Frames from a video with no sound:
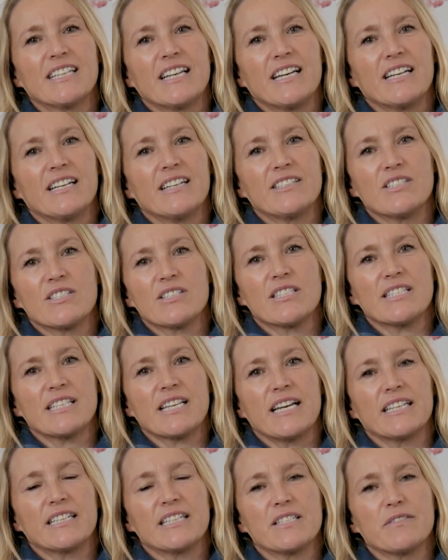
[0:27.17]
I just
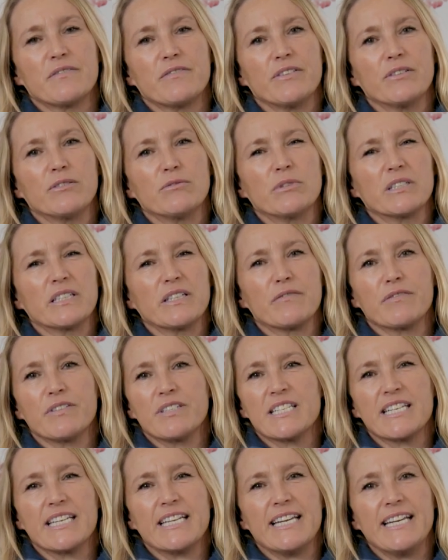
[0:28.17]
started to feel really
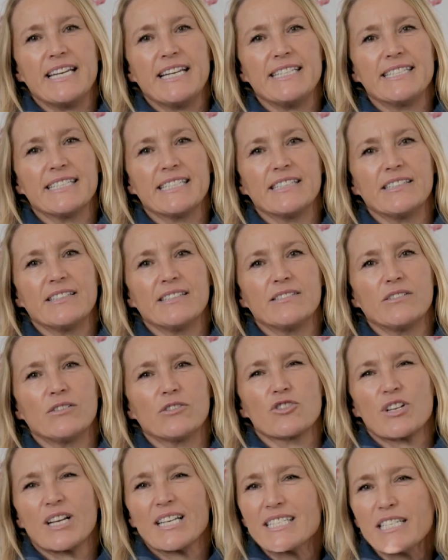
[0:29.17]
fatigued and not
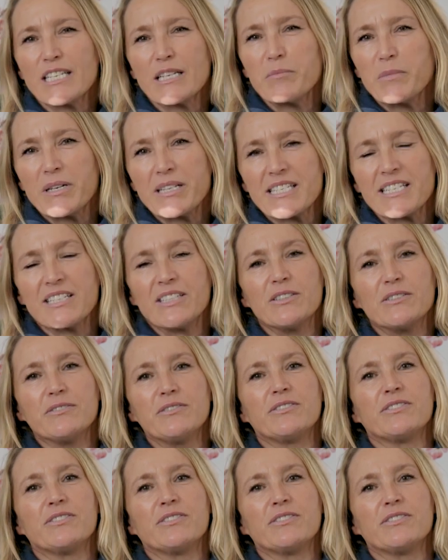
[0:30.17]
trusting myself.